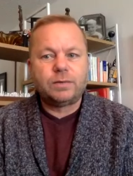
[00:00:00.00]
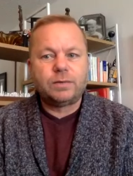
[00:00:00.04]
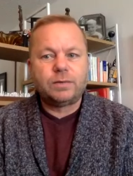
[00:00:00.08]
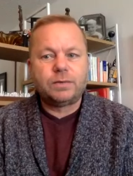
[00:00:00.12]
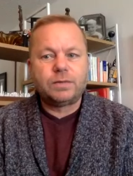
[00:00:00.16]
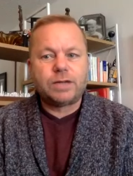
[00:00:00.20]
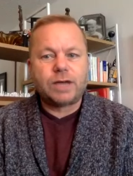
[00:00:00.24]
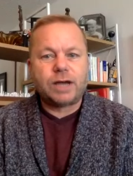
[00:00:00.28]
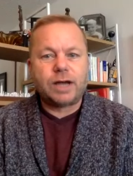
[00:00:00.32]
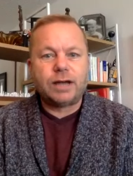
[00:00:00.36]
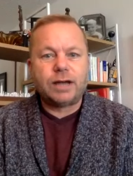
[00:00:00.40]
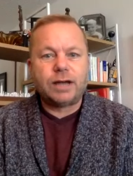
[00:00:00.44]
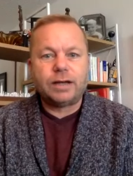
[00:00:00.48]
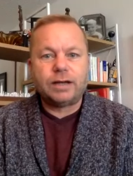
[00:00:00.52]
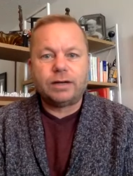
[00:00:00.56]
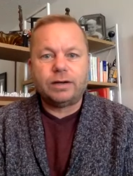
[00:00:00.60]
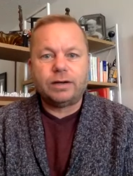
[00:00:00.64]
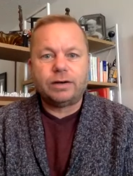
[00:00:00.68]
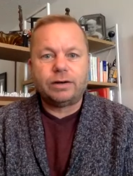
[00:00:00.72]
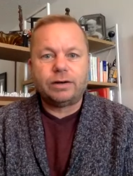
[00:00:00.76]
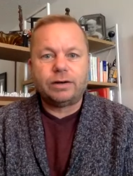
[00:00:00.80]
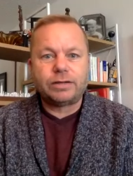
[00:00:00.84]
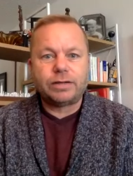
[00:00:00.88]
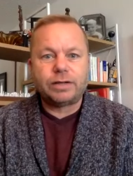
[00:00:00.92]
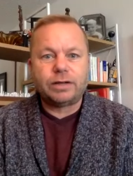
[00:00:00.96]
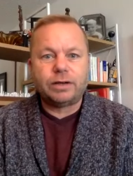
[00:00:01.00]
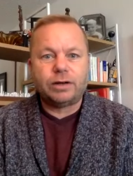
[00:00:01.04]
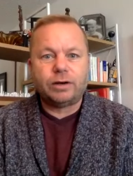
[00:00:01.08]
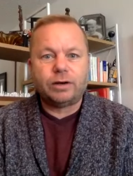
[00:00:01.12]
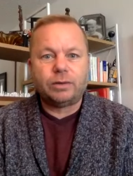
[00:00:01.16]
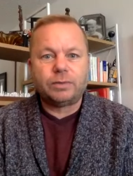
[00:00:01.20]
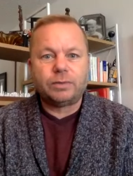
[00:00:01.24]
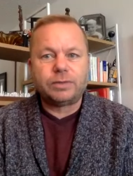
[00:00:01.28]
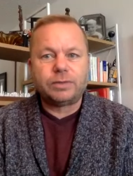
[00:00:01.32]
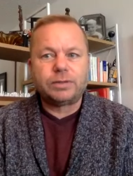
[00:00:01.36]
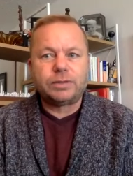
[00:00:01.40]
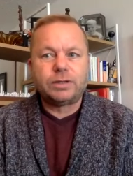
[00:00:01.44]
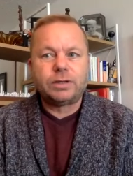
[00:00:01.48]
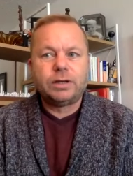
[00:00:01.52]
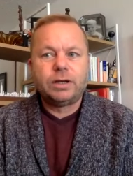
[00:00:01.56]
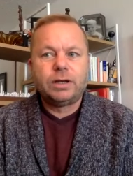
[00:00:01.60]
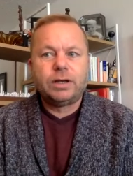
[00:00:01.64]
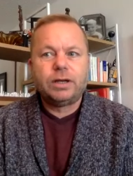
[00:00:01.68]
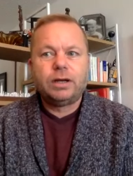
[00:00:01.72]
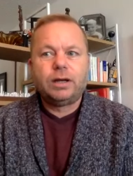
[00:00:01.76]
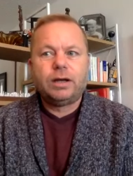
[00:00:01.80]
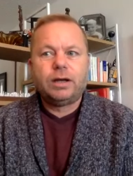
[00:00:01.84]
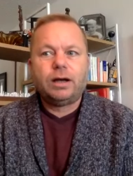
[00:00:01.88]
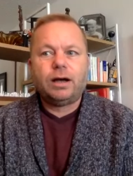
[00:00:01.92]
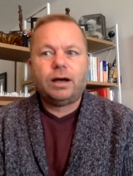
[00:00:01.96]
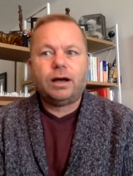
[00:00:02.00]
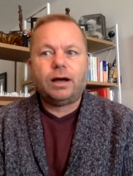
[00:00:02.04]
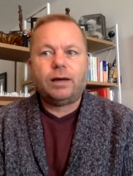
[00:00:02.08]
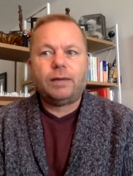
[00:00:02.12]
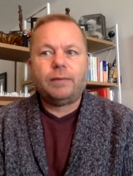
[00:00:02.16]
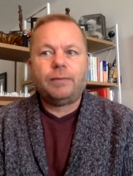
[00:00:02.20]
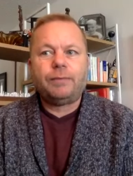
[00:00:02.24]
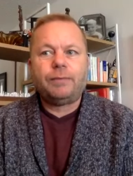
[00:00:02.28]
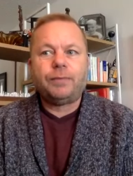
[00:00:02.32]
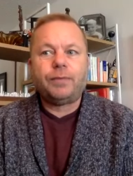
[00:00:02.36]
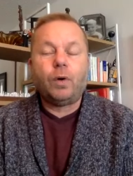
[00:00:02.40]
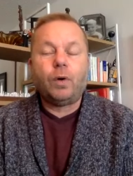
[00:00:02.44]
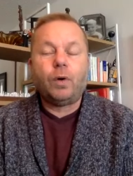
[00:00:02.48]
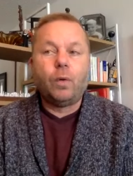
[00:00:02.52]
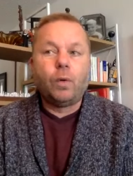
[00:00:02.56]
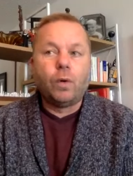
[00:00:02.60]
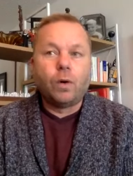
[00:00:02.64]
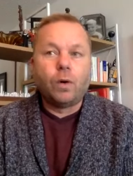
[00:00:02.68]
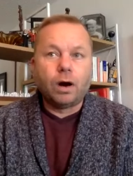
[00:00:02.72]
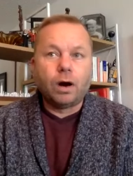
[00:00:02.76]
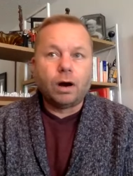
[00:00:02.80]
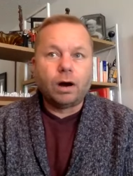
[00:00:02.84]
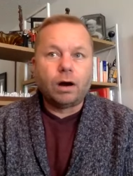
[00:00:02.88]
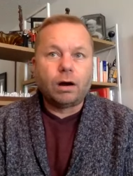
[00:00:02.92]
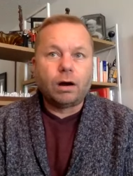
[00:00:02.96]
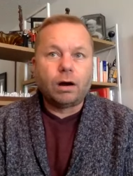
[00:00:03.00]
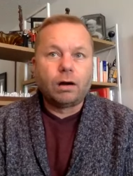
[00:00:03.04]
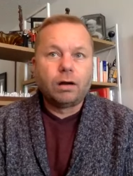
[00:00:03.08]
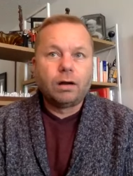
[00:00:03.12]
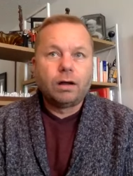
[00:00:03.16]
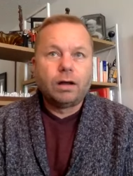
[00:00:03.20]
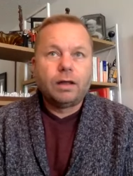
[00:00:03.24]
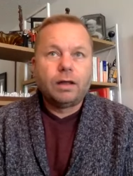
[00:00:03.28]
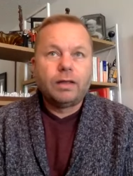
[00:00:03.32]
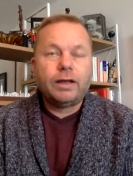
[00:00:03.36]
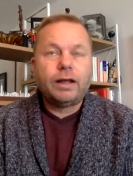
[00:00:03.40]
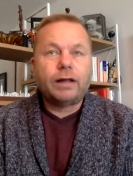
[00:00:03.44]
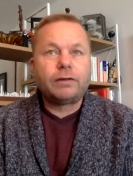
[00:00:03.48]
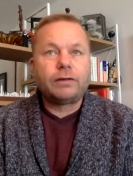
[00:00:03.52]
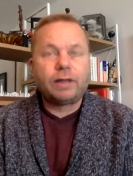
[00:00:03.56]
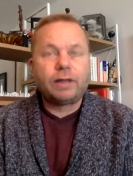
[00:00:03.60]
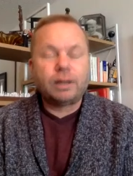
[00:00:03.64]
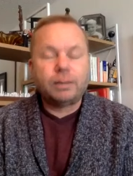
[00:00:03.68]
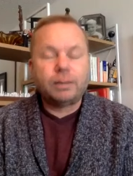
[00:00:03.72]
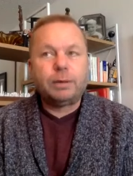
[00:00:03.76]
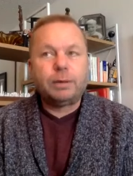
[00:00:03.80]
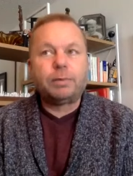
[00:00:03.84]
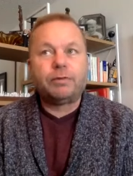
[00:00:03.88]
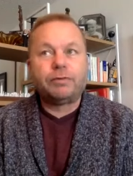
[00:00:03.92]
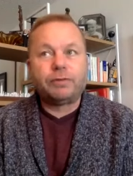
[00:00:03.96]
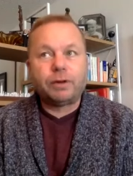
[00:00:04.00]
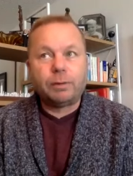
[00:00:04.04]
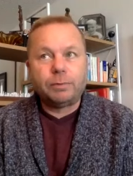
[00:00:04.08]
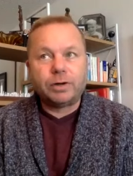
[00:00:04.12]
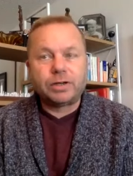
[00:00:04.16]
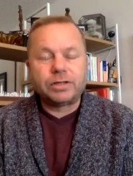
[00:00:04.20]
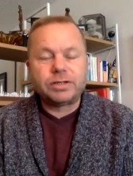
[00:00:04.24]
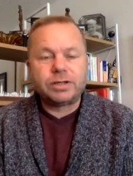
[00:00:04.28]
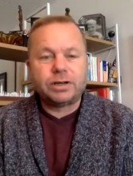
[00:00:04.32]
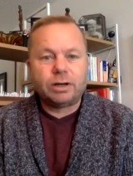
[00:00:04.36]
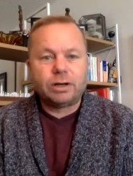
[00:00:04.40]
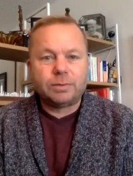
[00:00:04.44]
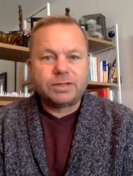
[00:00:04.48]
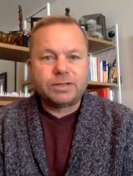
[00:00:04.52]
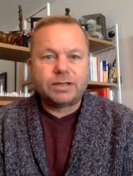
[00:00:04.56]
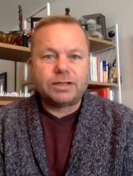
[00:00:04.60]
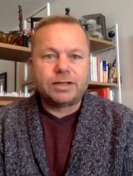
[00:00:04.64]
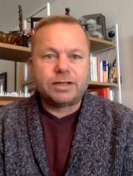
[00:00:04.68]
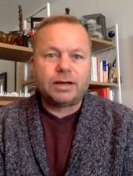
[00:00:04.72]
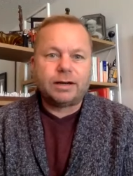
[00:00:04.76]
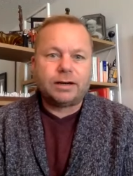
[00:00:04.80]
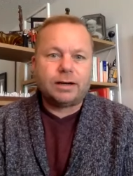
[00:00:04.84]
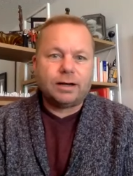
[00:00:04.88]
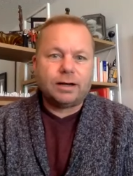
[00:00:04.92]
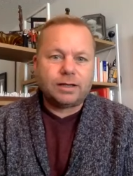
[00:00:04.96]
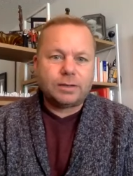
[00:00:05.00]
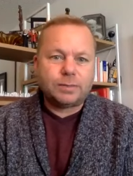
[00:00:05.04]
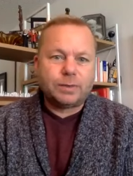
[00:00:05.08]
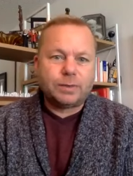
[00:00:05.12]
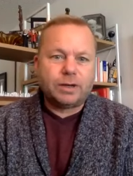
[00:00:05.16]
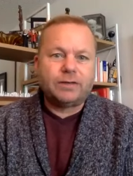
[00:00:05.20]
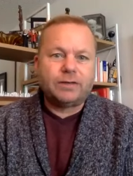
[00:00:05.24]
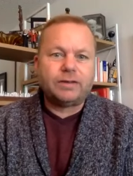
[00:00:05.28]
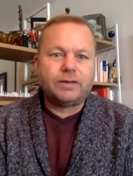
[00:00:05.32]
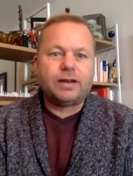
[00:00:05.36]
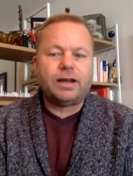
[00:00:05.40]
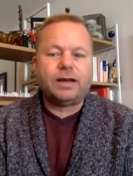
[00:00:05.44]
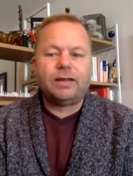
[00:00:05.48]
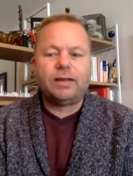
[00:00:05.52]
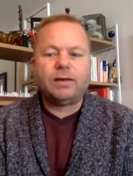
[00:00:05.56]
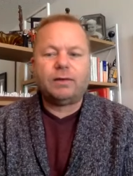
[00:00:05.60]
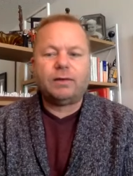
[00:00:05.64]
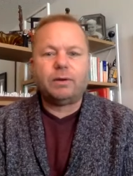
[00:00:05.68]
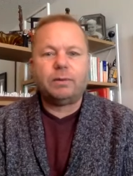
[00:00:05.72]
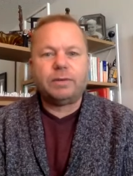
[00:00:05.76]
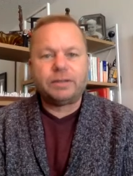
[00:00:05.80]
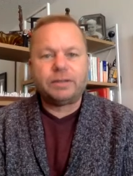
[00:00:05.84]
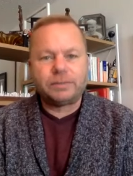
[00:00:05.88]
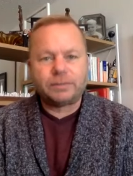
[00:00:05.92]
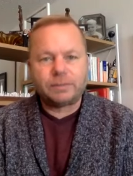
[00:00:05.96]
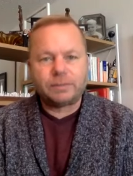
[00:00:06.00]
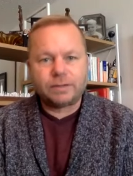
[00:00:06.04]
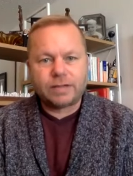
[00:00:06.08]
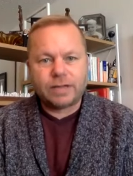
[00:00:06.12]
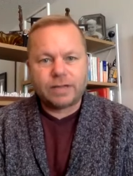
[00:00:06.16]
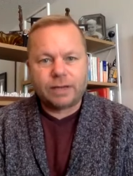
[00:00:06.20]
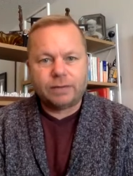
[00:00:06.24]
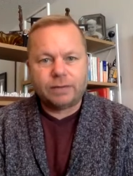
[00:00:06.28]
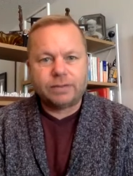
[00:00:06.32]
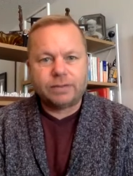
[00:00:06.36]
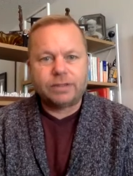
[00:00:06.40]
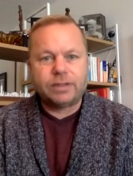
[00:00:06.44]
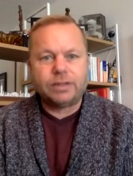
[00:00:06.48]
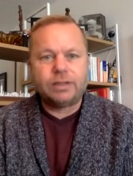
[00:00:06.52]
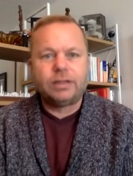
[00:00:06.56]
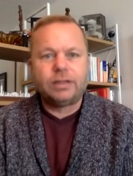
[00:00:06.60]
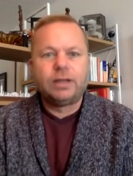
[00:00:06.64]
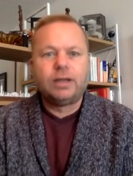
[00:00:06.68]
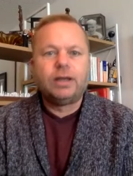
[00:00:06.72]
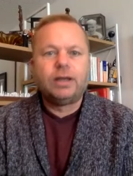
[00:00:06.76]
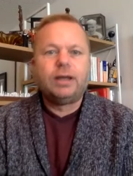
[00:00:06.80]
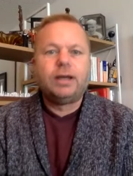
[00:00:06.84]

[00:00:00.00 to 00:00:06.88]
died in nursing homes um, or elderly people from nursing homes that died in hospitals and how they were miscounted.